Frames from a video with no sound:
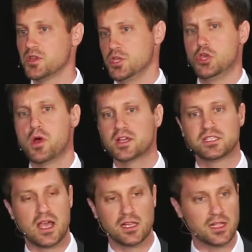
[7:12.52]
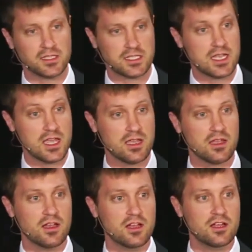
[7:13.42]
a U.S. LLC,
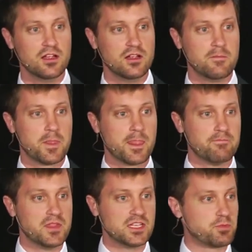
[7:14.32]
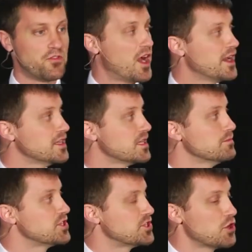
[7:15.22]
that's providing some
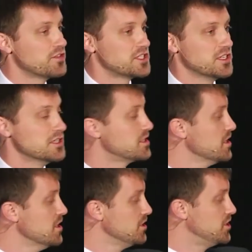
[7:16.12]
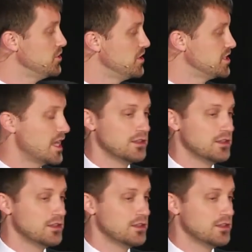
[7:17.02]
services to the St.